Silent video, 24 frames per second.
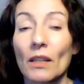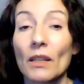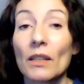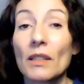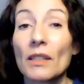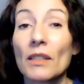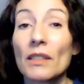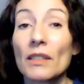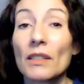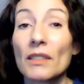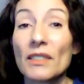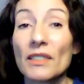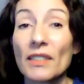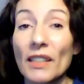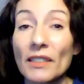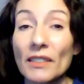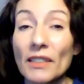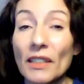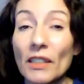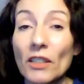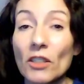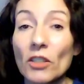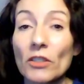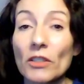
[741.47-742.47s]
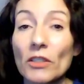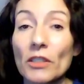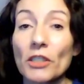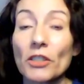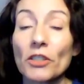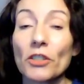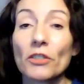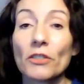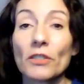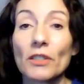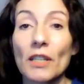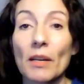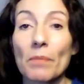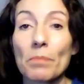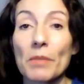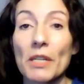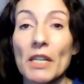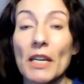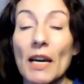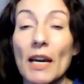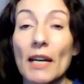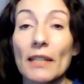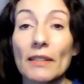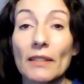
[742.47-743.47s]
Certain conditions can
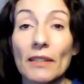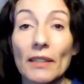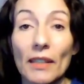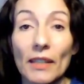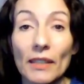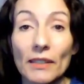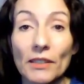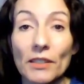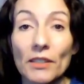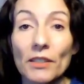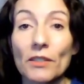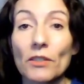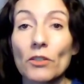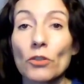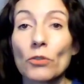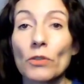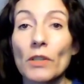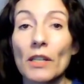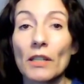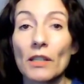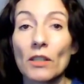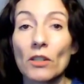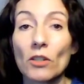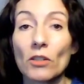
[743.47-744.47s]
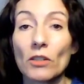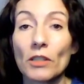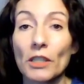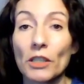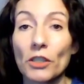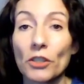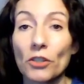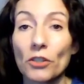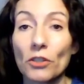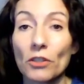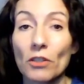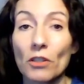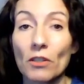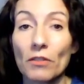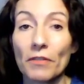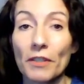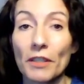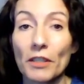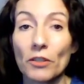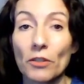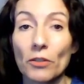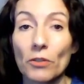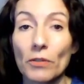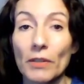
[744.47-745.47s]
be attached to the recognition of a
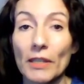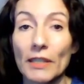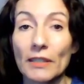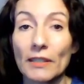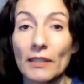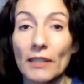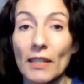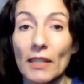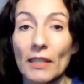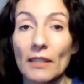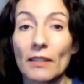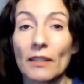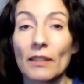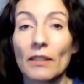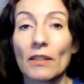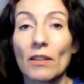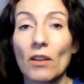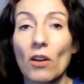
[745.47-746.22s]
new state.